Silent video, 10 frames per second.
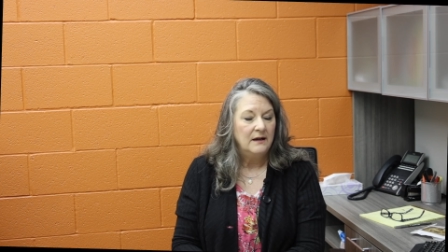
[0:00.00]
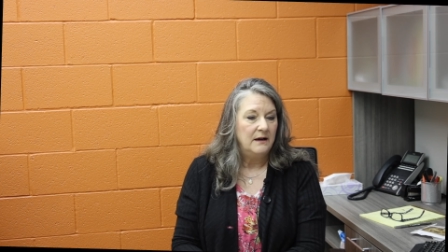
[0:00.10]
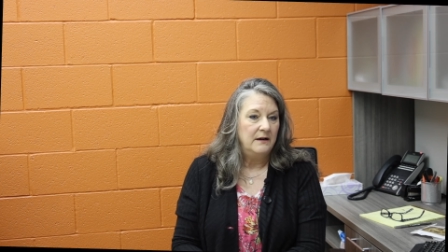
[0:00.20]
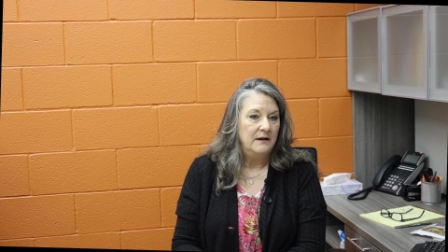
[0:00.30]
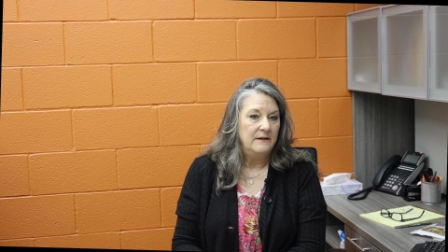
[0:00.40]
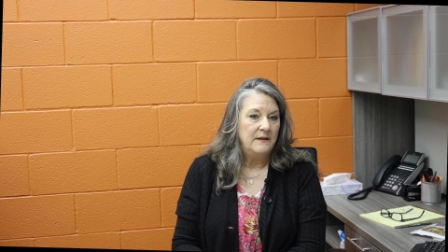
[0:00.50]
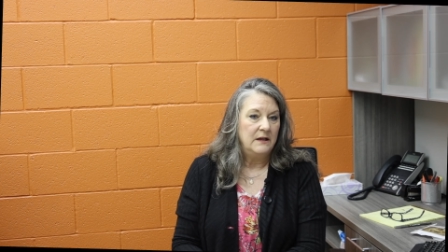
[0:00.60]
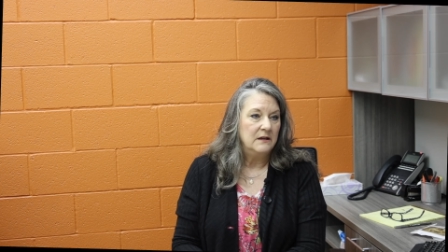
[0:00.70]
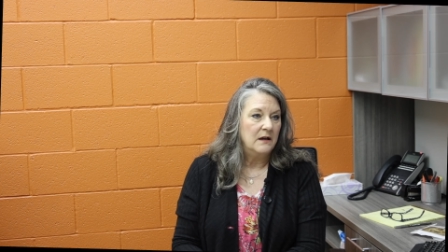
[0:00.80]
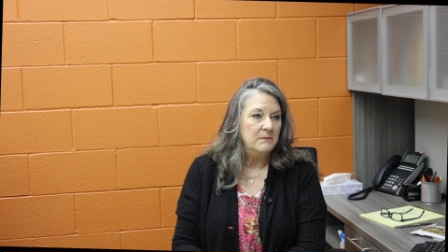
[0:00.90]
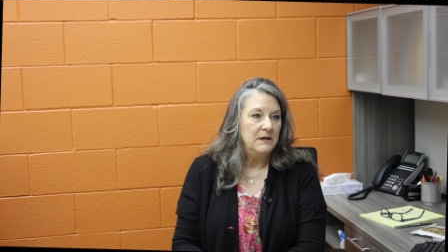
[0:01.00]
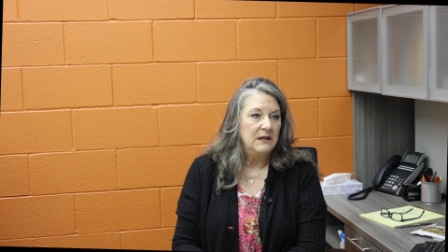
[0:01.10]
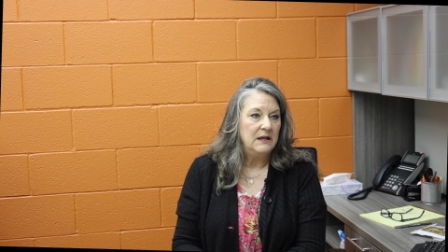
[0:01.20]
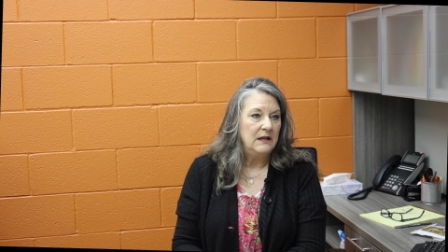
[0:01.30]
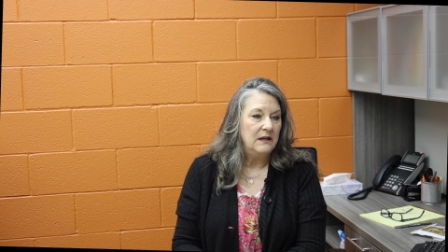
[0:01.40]
And they could come in and
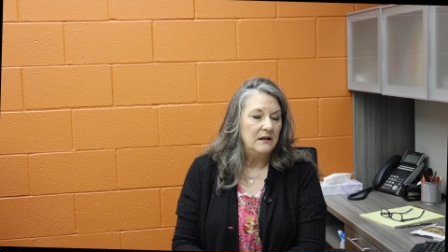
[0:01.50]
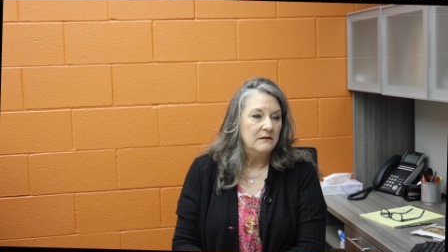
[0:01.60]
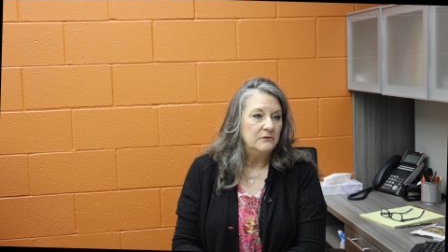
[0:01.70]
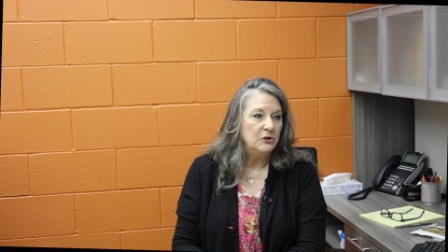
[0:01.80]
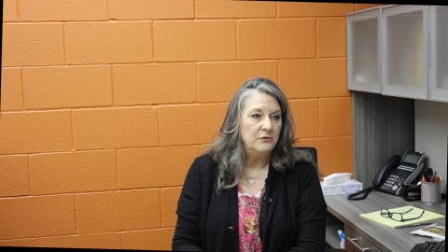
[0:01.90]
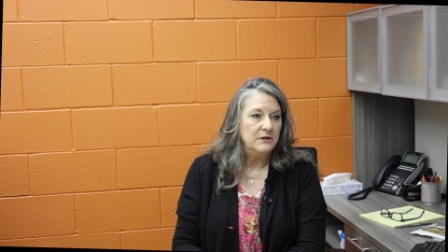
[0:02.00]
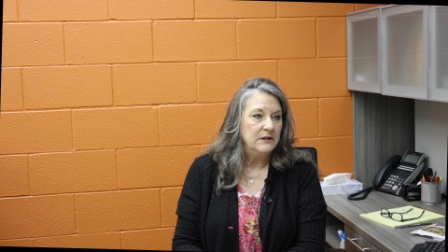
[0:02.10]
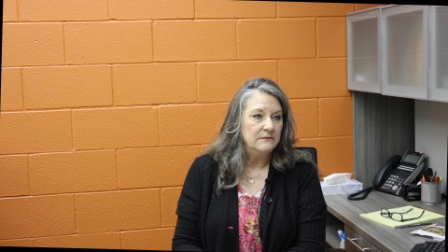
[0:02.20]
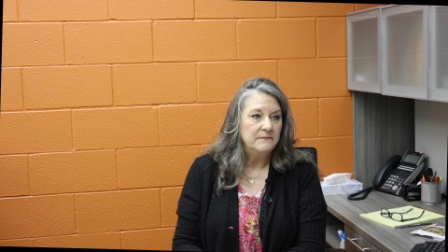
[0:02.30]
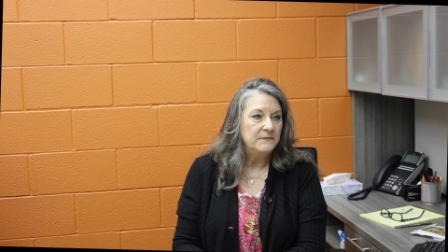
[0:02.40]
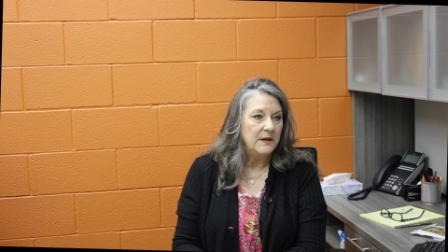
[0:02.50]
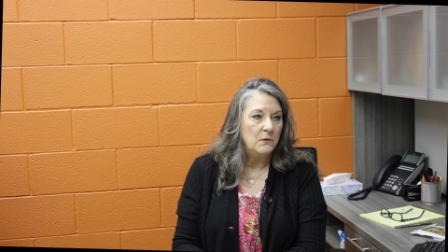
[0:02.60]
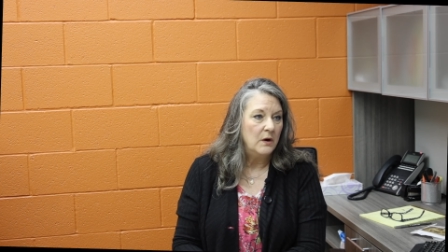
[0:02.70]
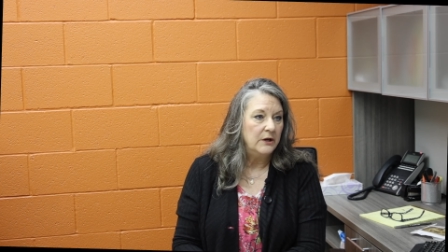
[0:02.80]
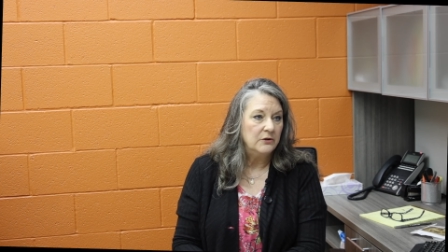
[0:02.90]
get any clothing they
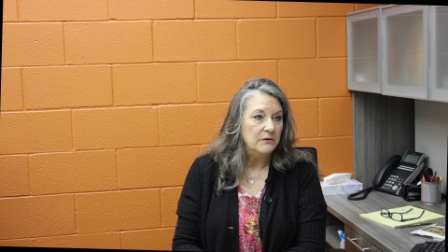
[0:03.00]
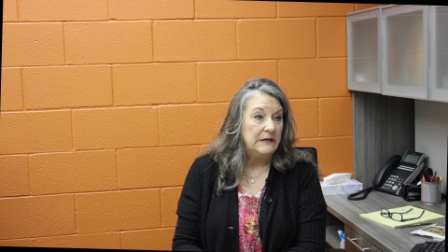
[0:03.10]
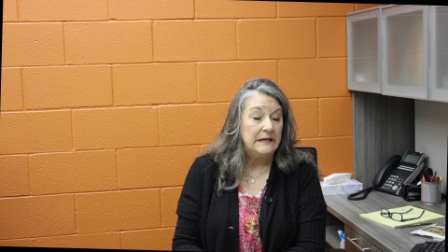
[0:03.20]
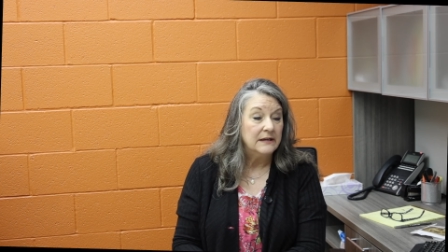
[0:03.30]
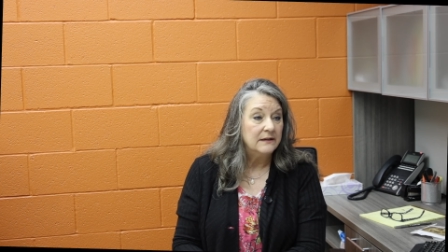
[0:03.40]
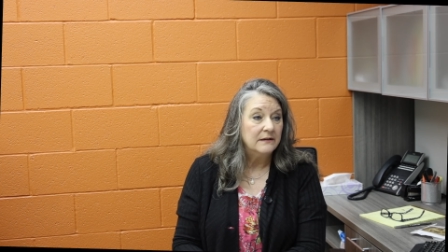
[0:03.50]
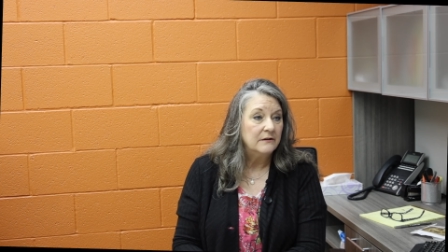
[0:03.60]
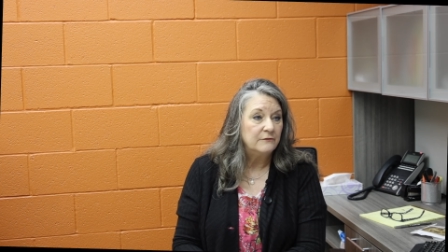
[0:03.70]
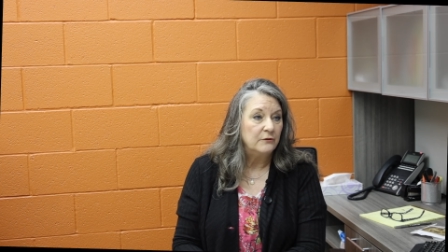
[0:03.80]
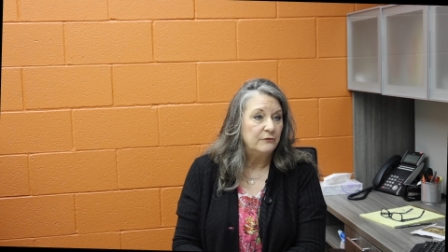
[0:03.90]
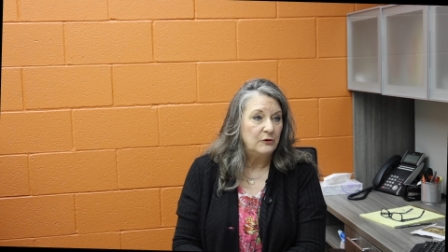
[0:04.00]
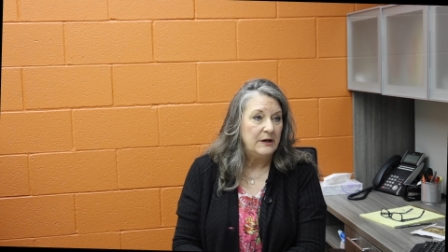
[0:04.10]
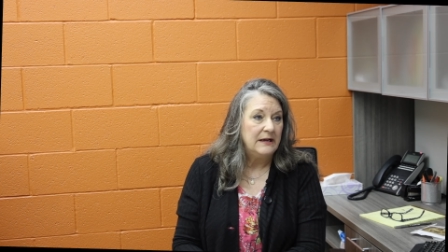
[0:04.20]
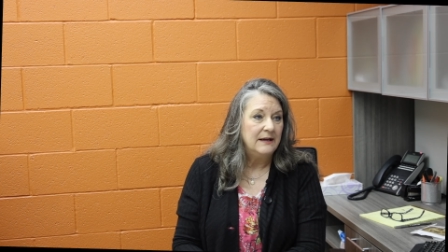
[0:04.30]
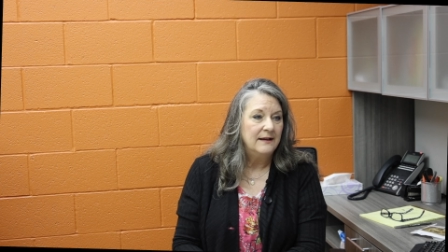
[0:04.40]
wanted or needed for
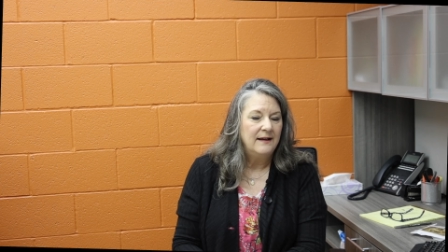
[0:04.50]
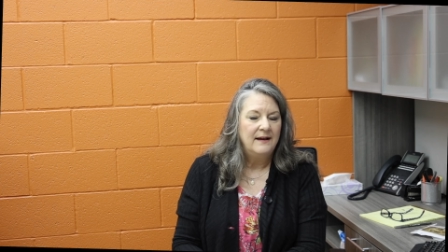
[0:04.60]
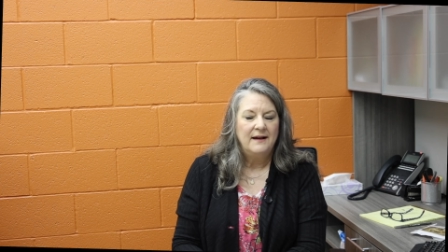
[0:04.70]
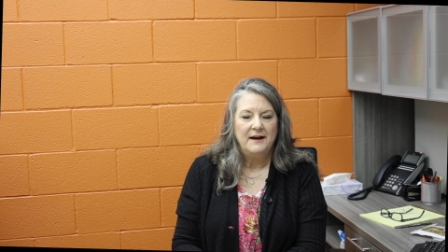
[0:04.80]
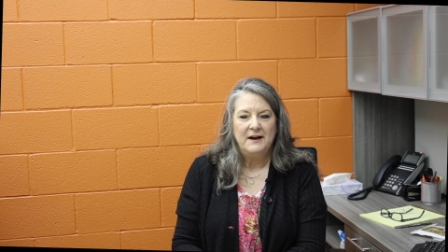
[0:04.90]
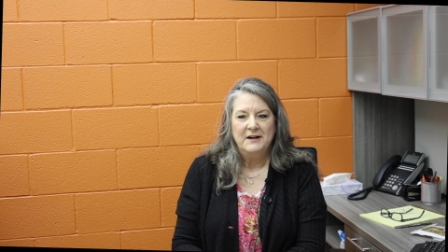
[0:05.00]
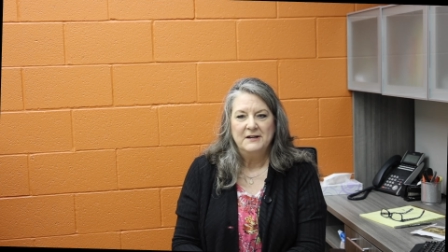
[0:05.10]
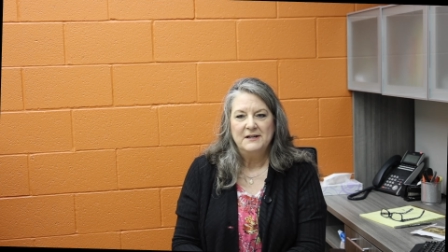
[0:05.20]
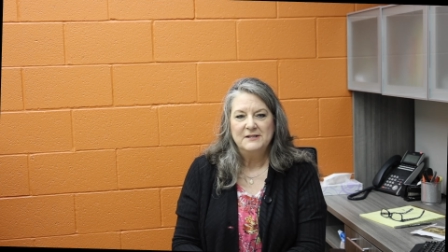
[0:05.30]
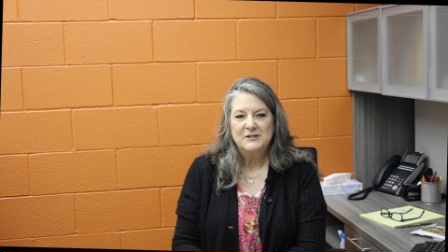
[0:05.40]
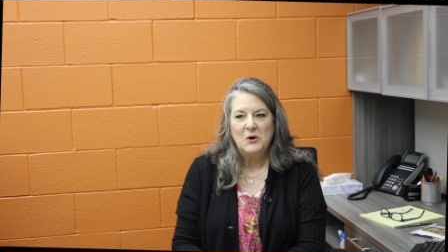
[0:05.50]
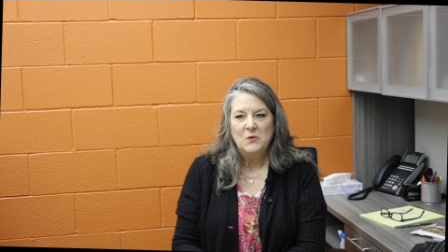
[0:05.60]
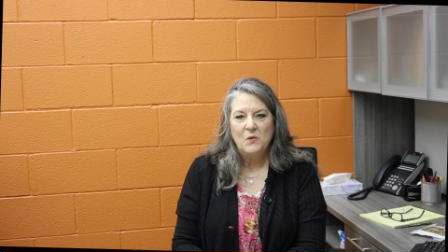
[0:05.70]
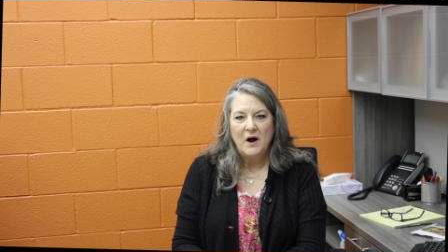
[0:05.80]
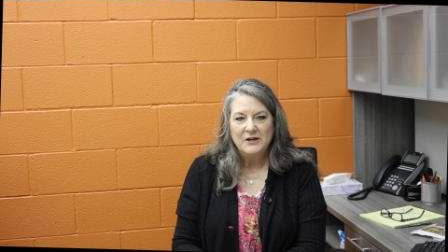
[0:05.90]
free. And so
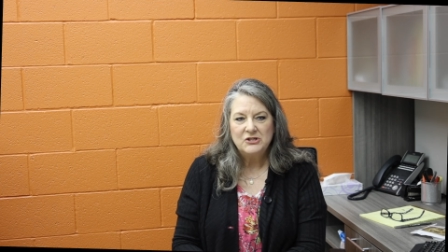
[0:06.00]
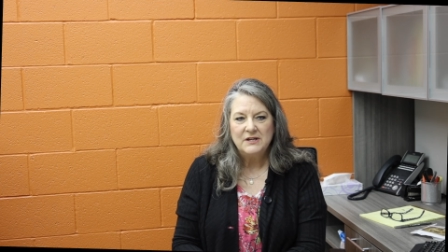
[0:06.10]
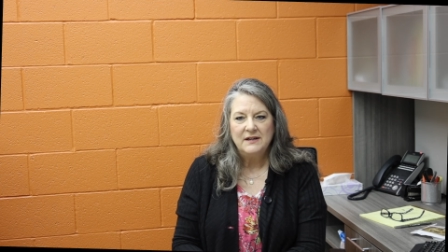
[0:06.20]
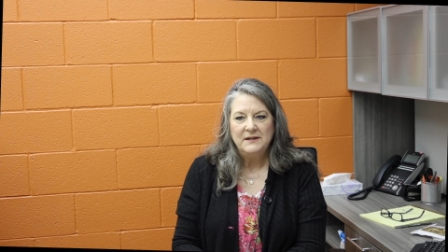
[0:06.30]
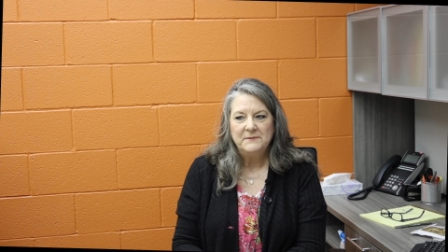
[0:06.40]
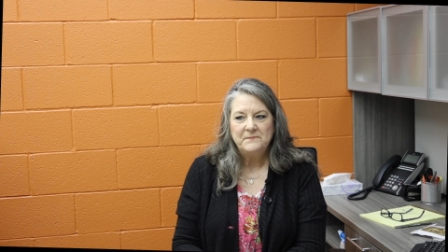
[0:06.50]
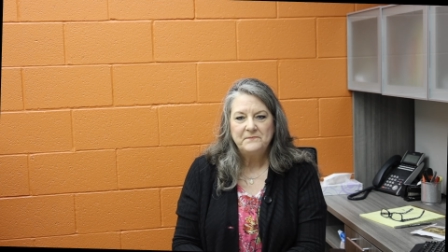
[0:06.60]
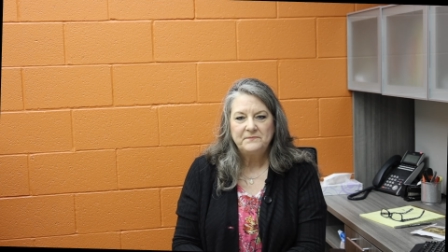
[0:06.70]
watching